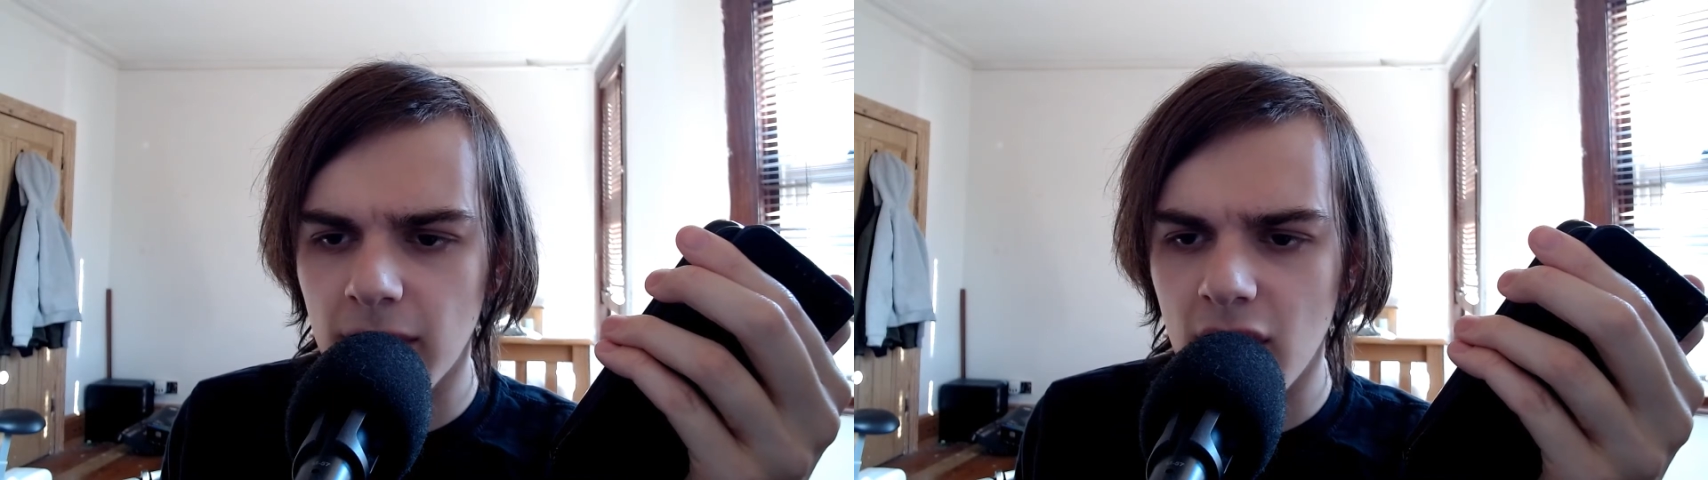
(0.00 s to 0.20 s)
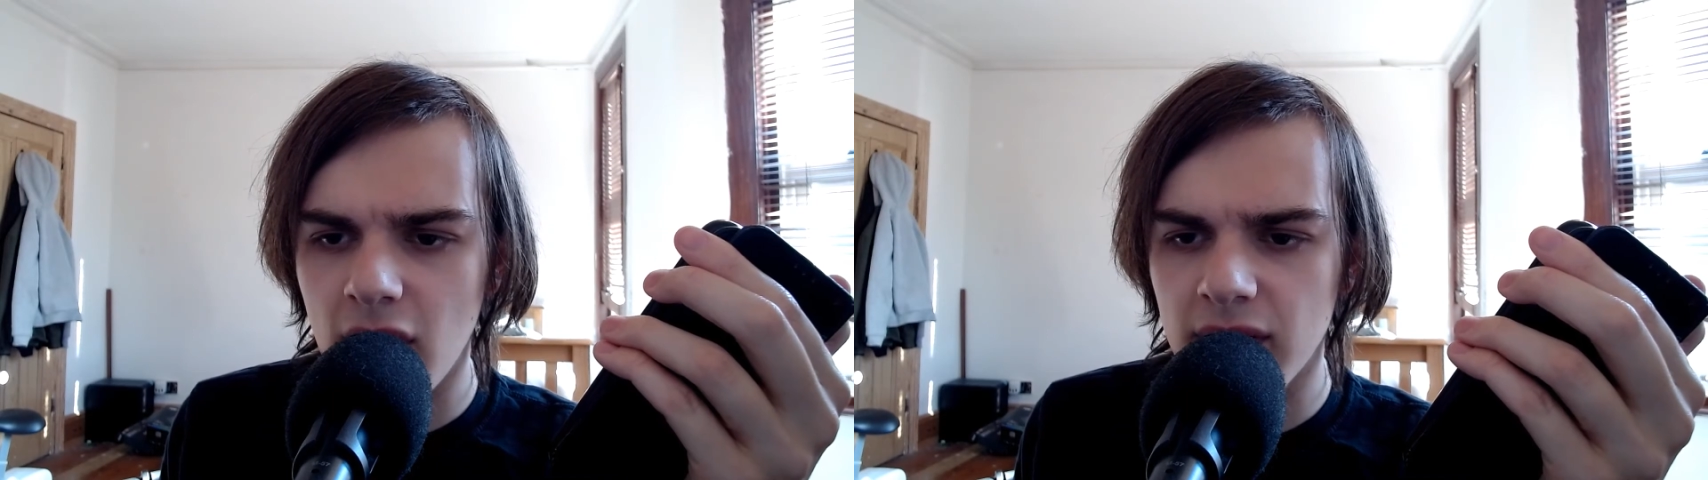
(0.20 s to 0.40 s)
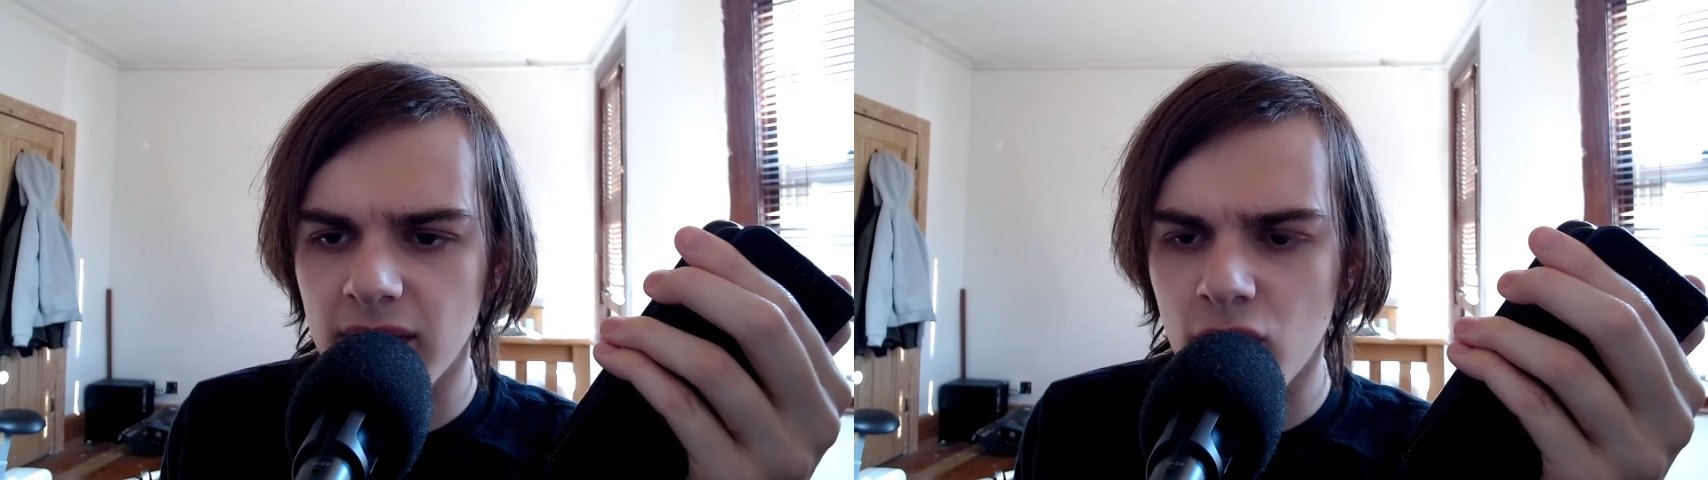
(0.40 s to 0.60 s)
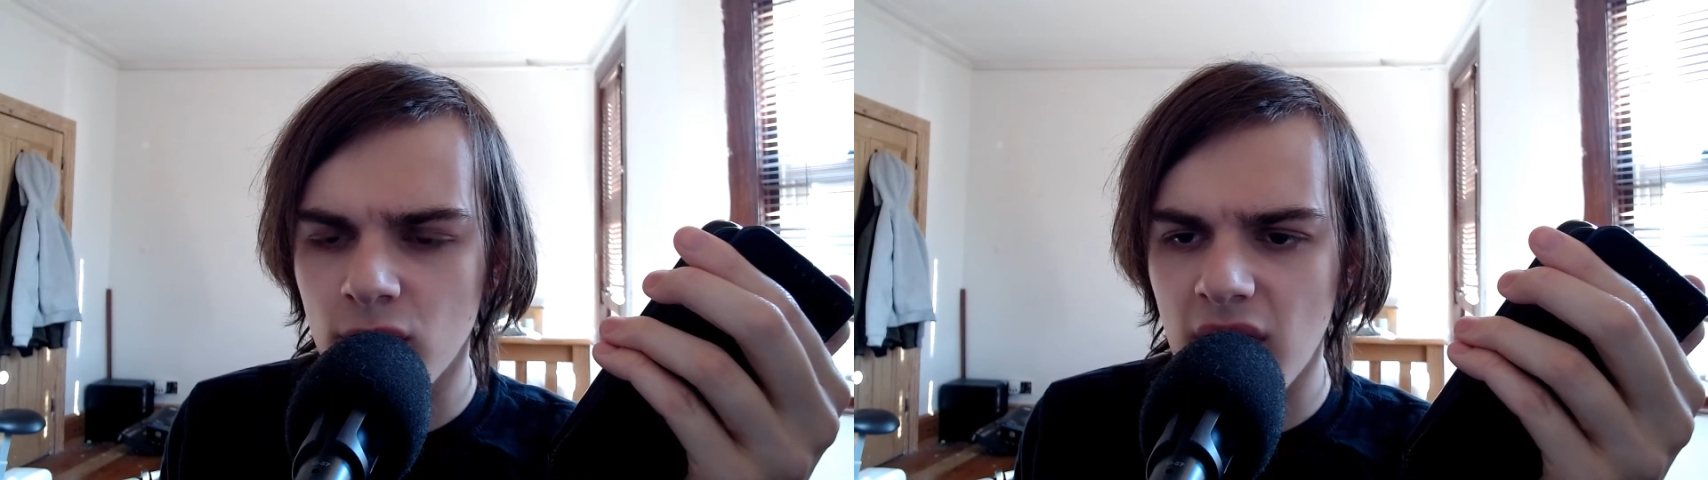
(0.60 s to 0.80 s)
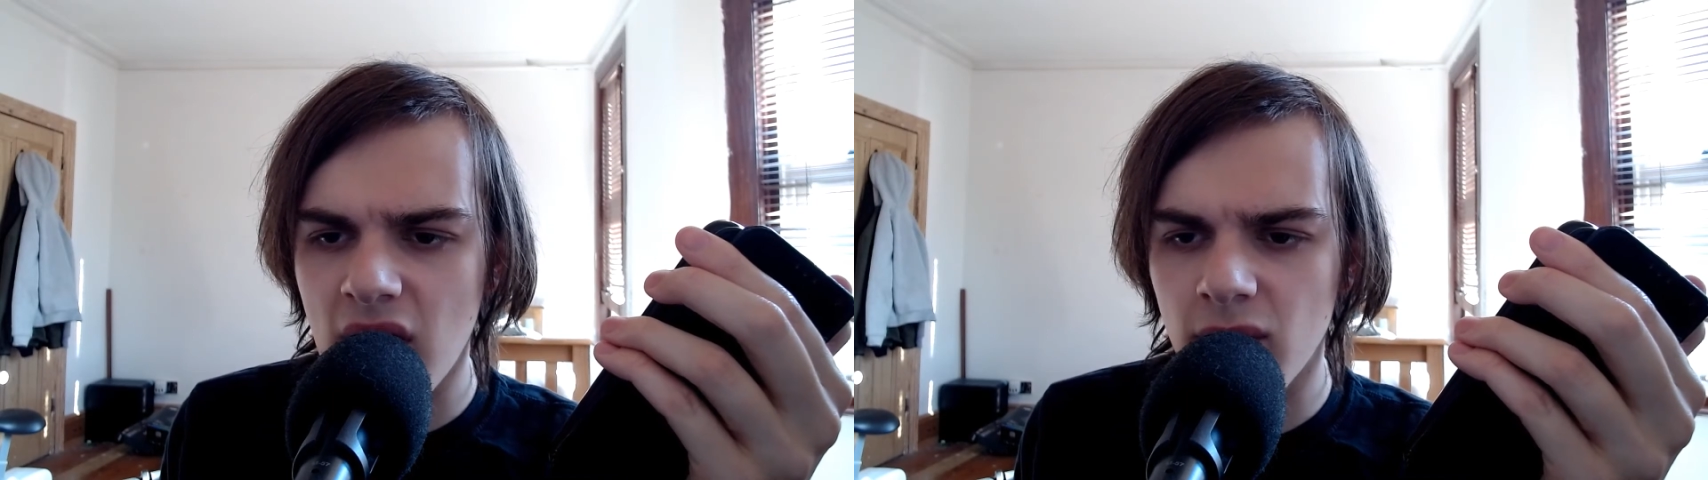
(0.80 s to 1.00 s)
I
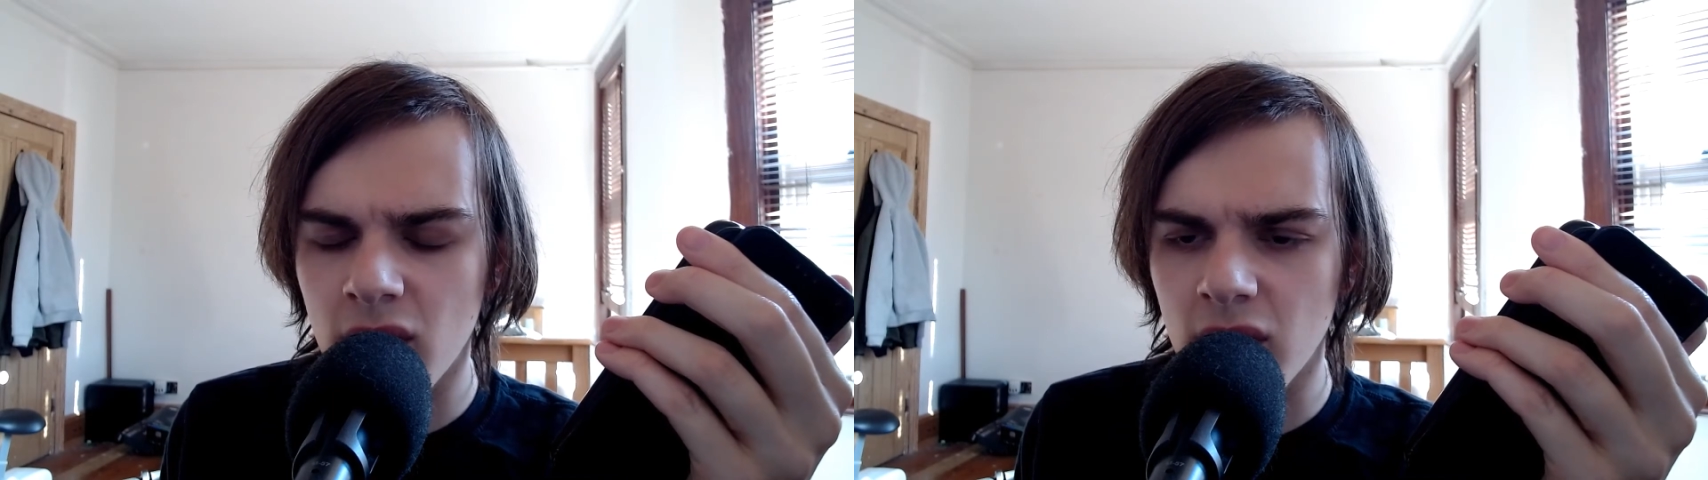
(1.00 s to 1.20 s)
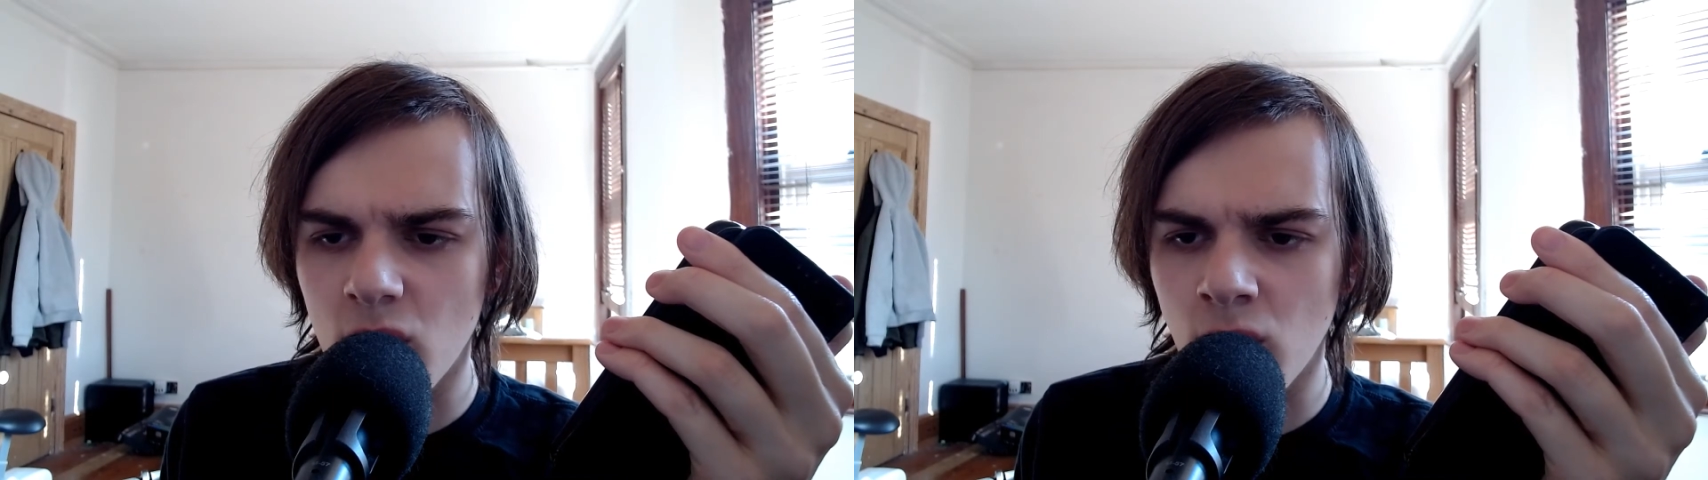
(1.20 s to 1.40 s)
don't have like